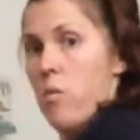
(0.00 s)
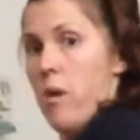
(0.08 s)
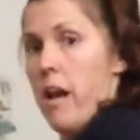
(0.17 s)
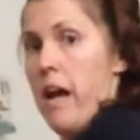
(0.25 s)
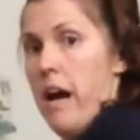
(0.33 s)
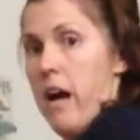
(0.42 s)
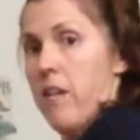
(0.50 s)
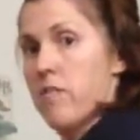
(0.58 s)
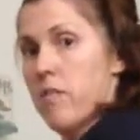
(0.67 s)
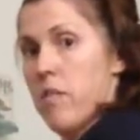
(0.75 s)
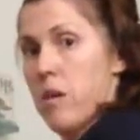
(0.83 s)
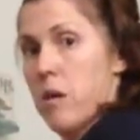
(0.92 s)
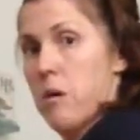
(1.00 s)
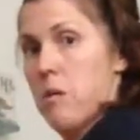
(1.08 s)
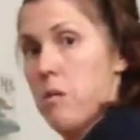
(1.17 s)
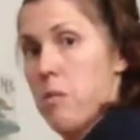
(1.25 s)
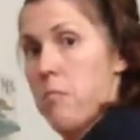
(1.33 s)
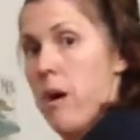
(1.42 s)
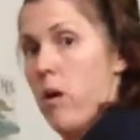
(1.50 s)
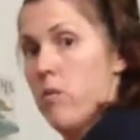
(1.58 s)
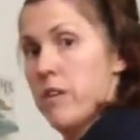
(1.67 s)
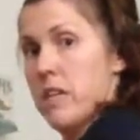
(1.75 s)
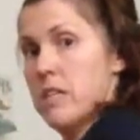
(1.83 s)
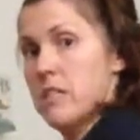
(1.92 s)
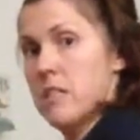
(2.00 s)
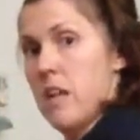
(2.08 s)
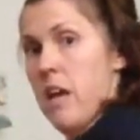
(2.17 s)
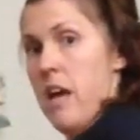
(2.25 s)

want to have the pelvis